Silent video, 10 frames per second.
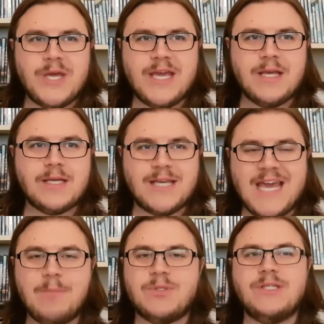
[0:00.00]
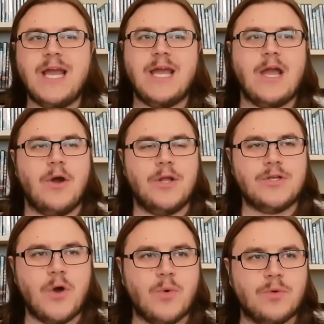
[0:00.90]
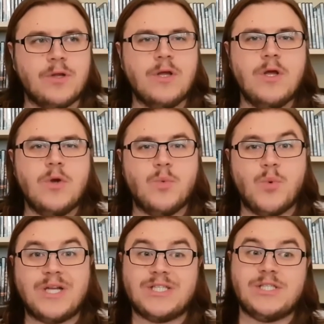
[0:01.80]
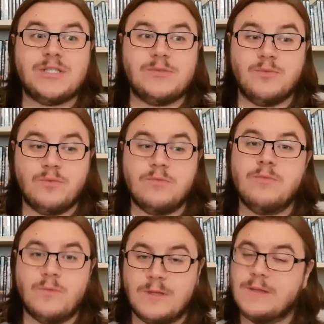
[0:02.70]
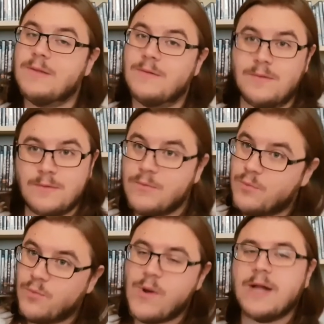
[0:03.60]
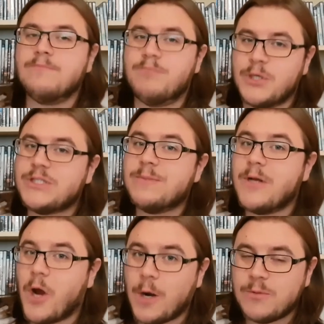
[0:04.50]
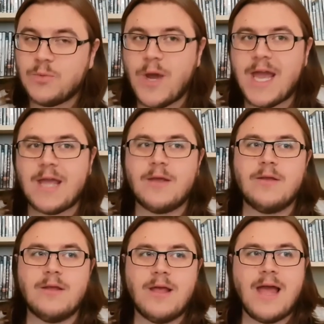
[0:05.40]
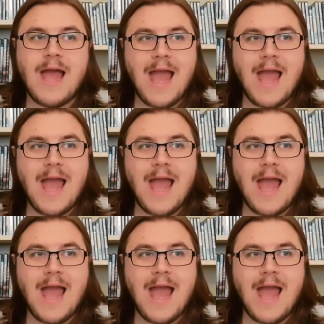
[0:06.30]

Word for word: So he keeps digging on his own, which well, puts him in harm's way.